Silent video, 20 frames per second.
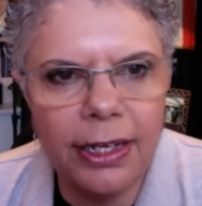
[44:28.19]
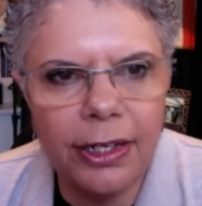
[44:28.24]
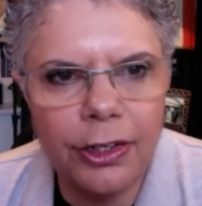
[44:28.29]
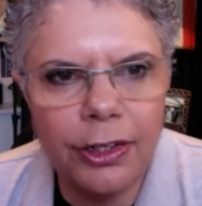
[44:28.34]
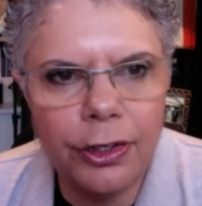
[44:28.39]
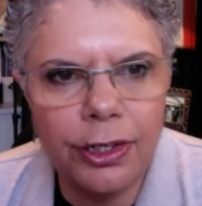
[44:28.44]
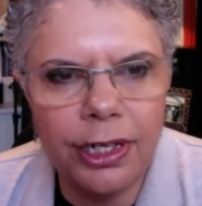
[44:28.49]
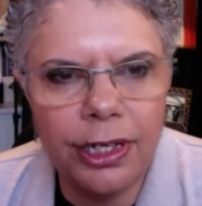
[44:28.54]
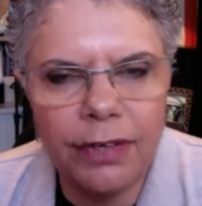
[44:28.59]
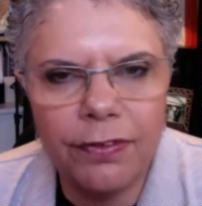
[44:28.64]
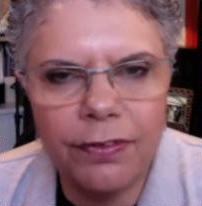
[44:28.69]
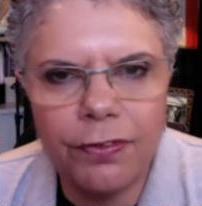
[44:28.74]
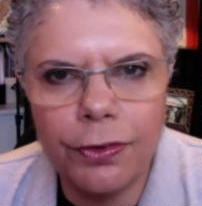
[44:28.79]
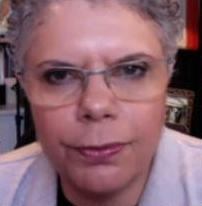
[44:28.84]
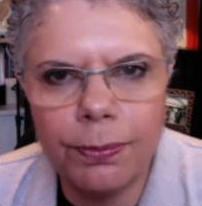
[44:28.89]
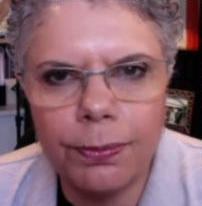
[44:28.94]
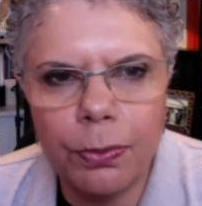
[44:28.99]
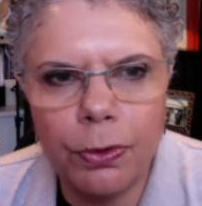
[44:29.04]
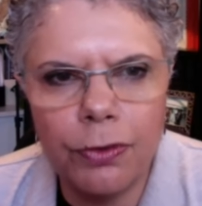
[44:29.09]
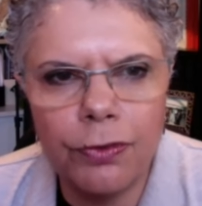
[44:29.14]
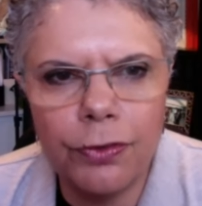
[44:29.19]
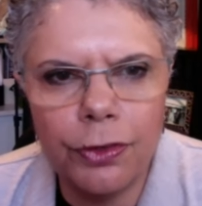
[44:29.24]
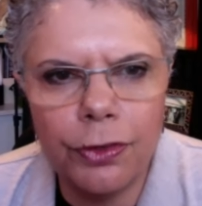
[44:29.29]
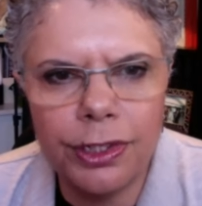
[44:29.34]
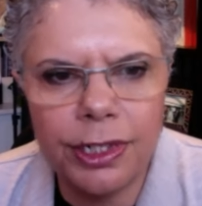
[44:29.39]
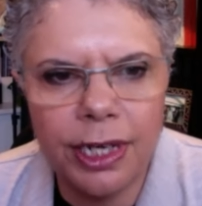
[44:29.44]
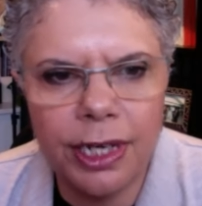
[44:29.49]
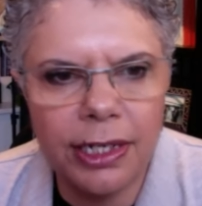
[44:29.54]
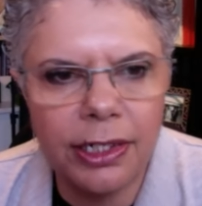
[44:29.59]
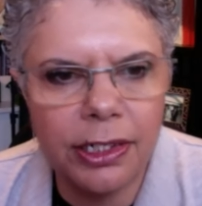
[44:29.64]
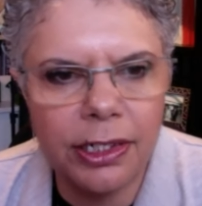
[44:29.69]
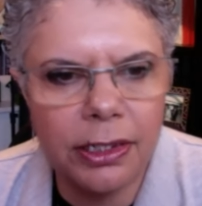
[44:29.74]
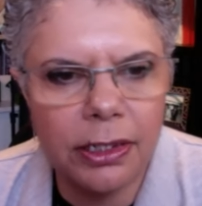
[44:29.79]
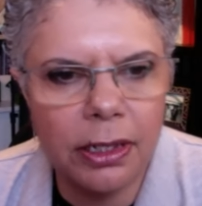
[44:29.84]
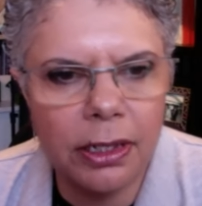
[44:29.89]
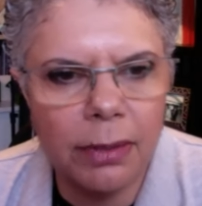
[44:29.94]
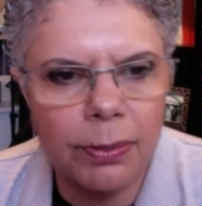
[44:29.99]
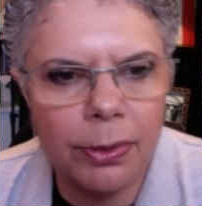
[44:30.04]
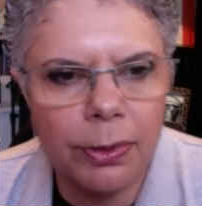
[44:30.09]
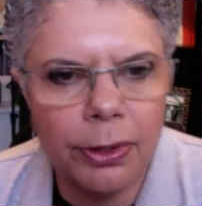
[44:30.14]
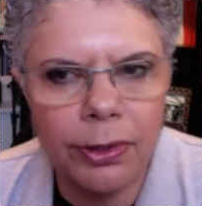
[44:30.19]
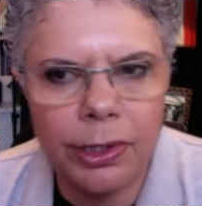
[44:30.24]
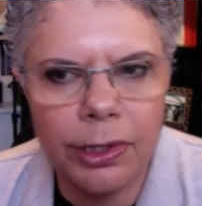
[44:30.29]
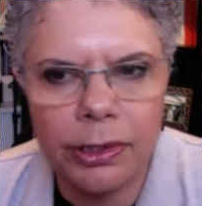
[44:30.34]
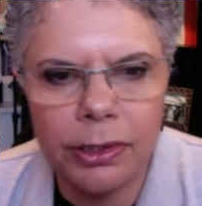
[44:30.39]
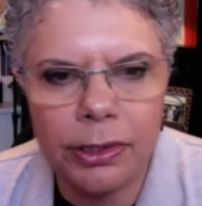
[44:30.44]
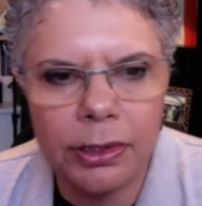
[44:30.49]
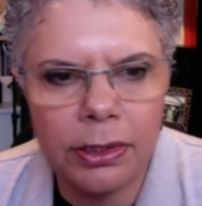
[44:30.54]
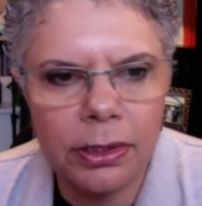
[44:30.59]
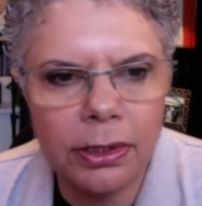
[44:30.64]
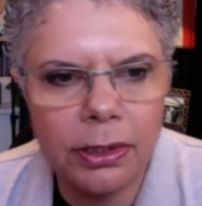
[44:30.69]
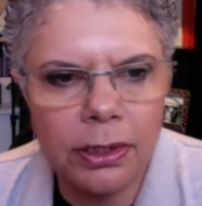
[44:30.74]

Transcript: you need more First Nations librarians.